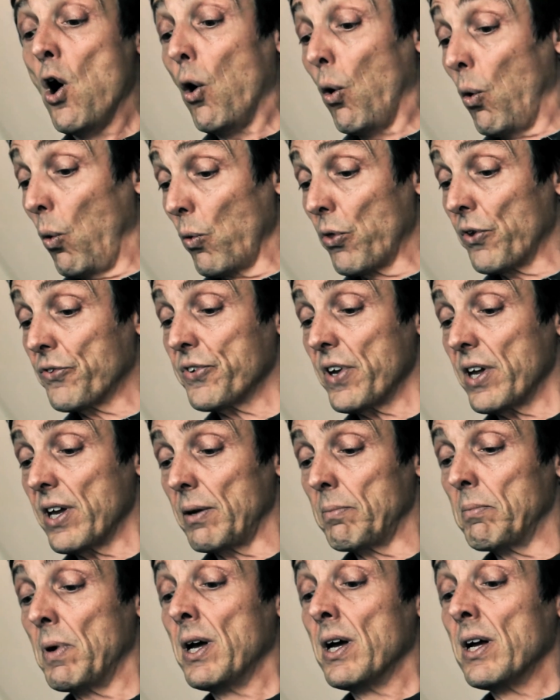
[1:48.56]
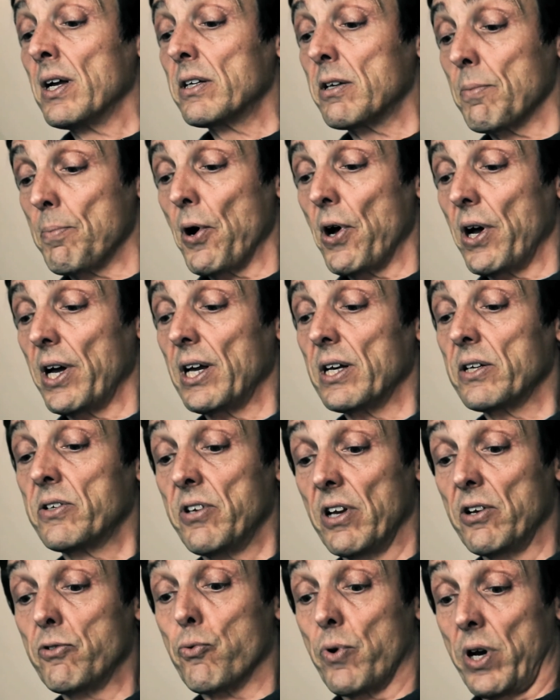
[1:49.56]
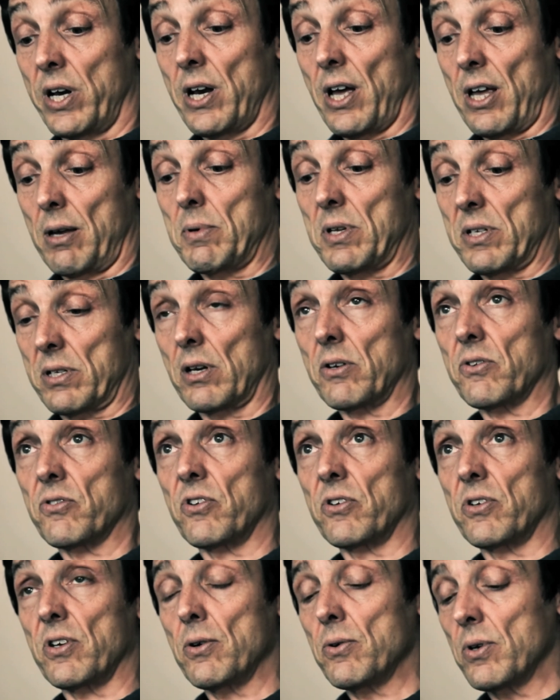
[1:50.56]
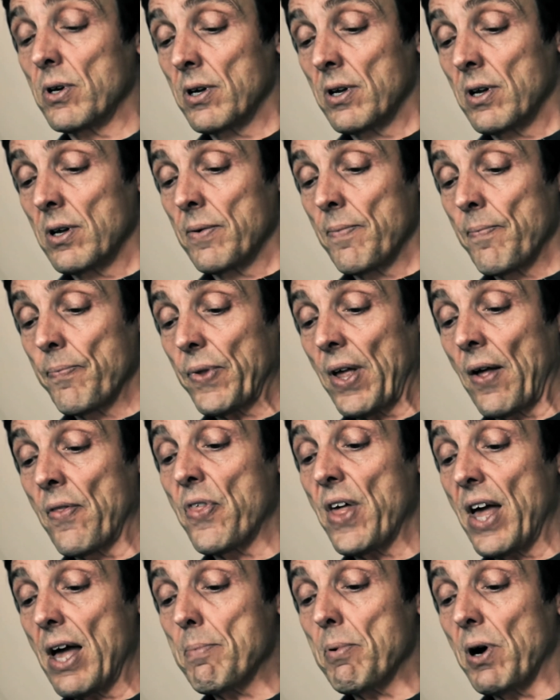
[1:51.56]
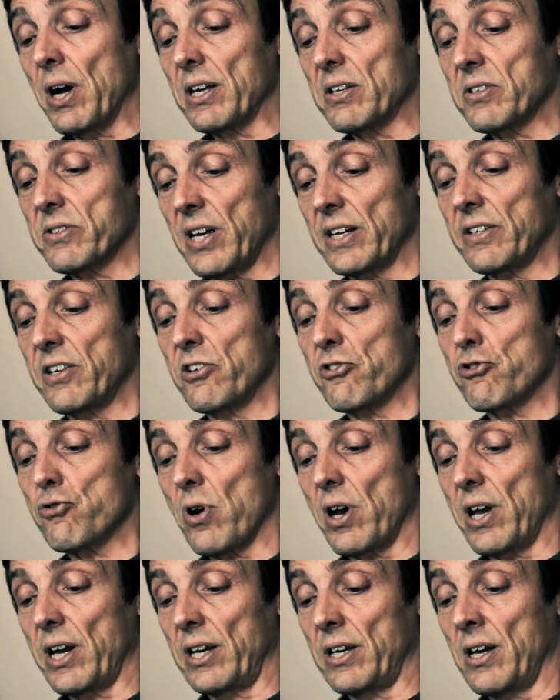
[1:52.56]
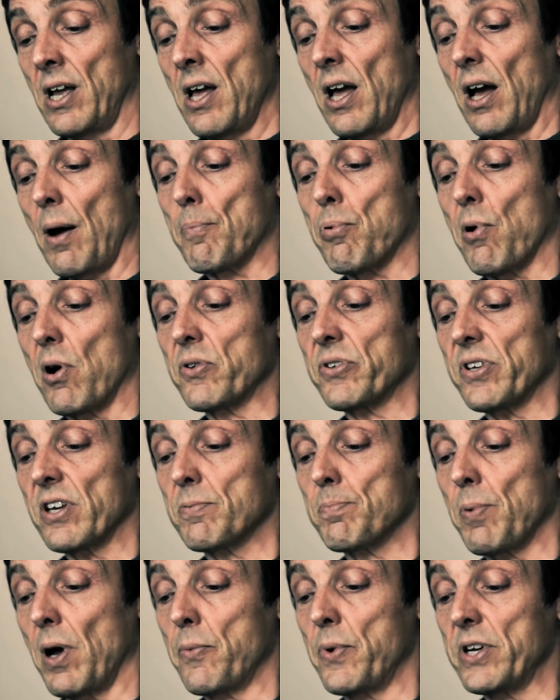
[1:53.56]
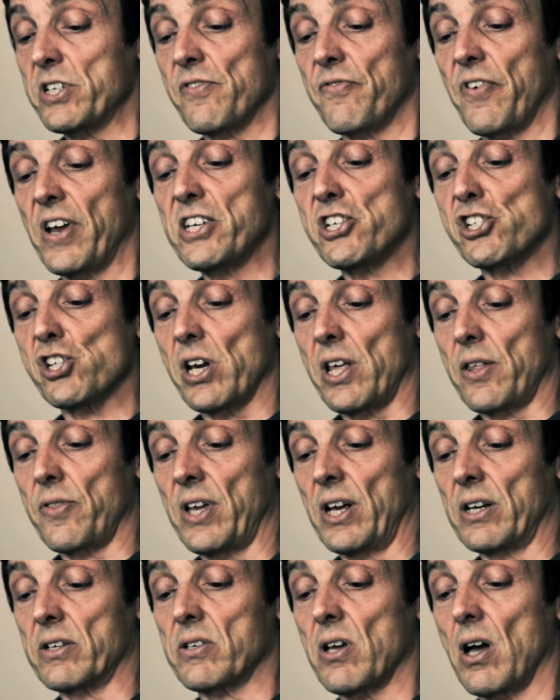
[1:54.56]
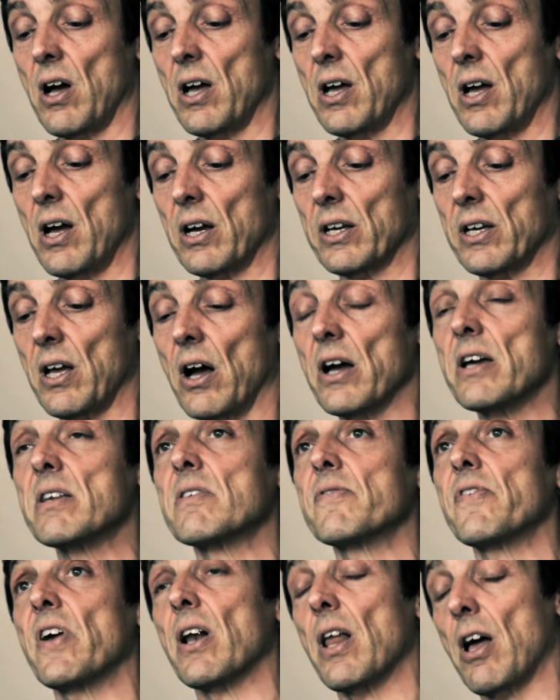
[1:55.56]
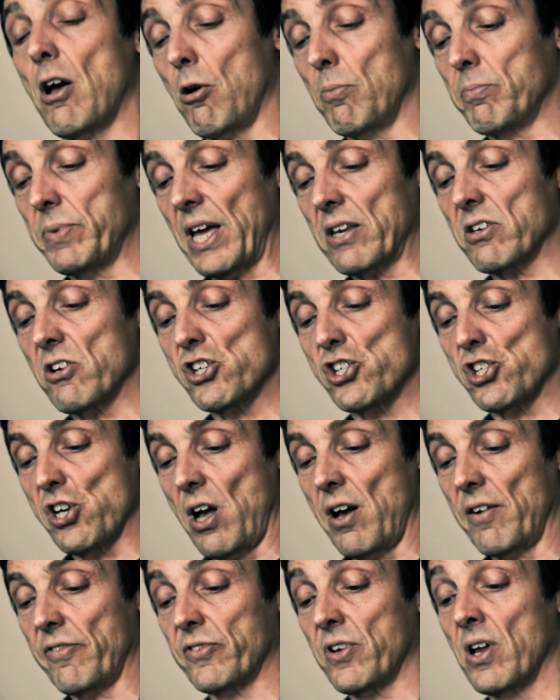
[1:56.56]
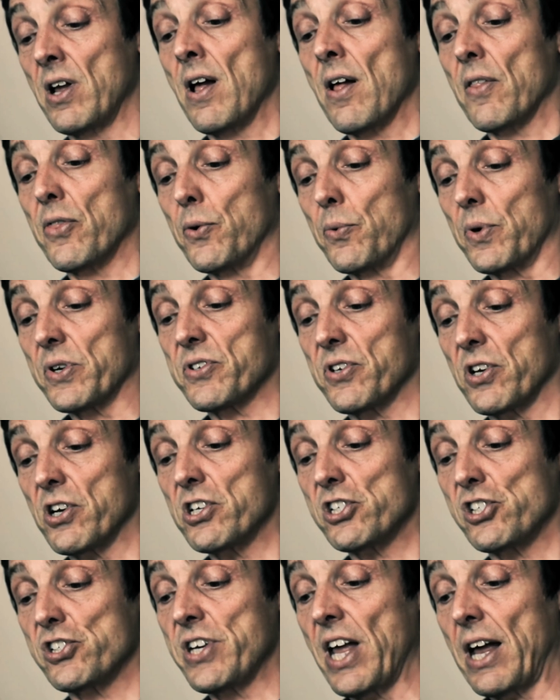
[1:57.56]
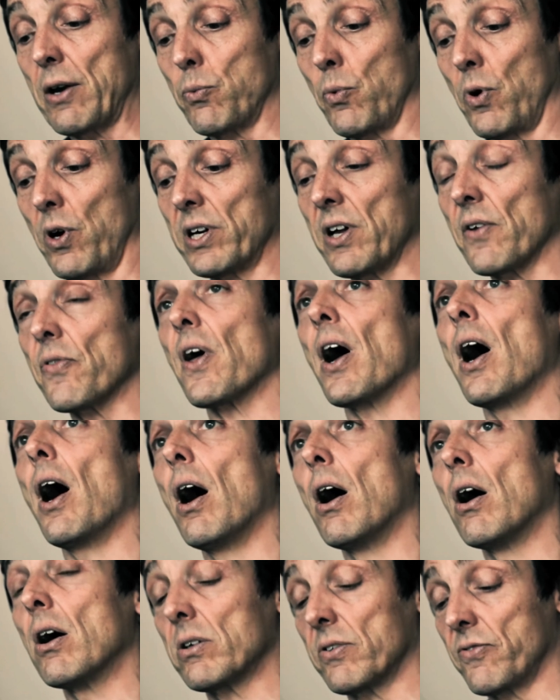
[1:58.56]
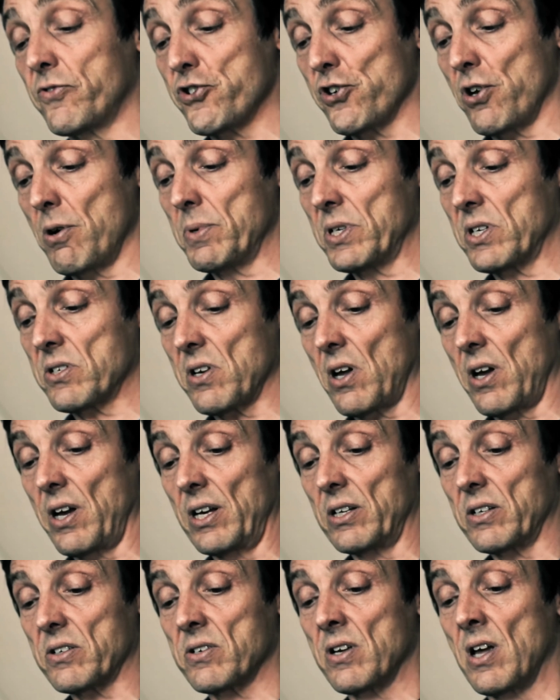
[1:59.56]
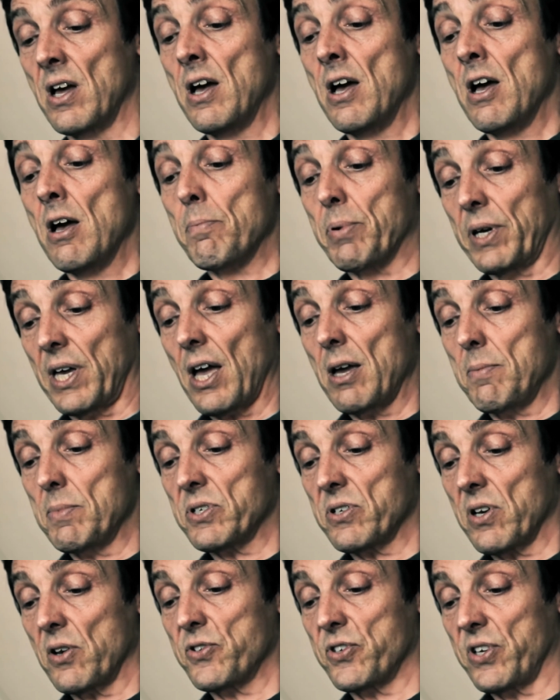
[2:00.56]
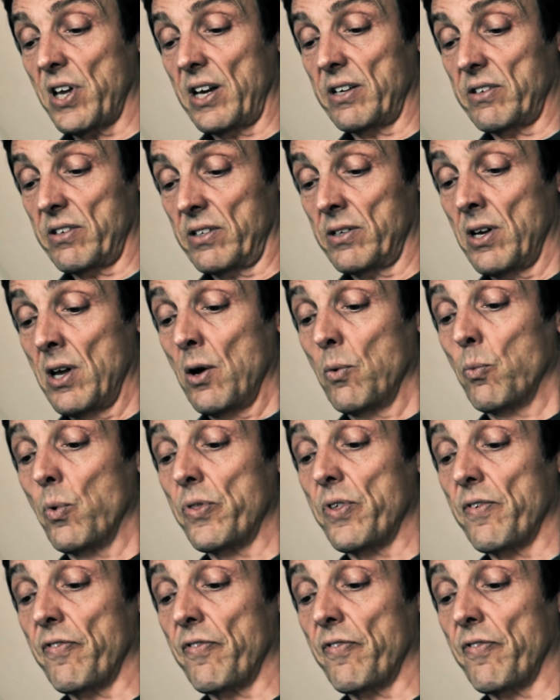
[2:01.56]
All the same, Debye did rename his institute, and thereby set in train a process by which eventually the entire Kaiser Wilhelm Gesellschaft, the research network at the heart of German science, became associated with the